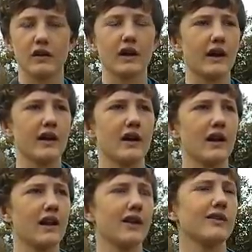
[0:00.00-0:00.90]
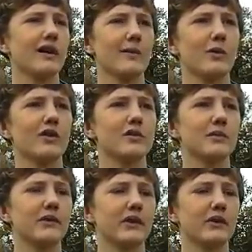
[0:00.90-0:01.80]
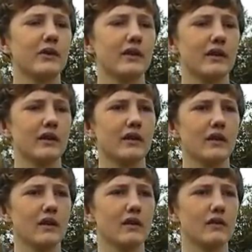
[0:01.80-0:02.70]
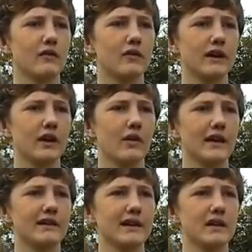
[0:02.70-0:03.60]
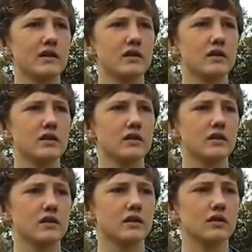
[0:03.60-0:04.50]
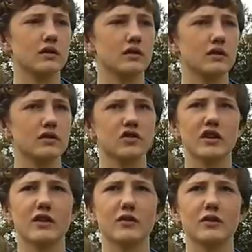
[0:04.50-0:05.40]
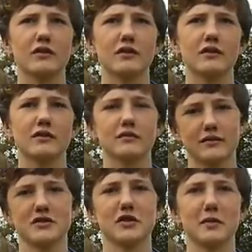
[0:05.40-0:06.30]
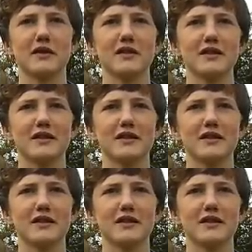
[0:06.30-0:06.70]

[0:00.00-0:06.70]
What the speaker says: Okay, hello and welcome to video 18. Shit, hold on. Stop it.